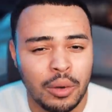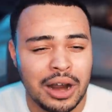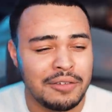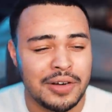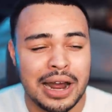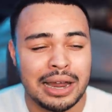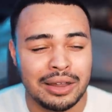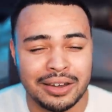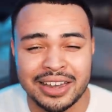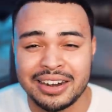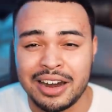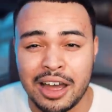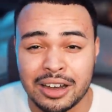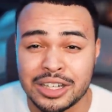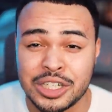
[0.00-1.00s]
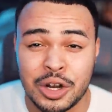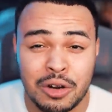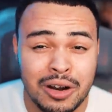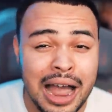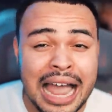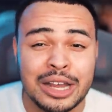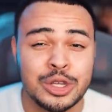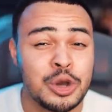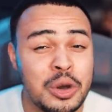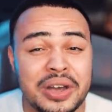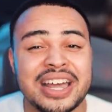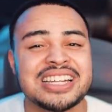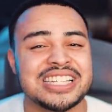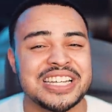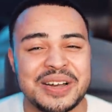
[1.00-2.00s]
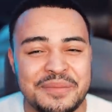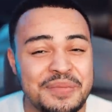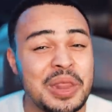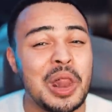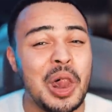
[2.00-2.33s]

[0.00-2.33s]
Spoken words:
Whenever I look at Nagatoro, I do get some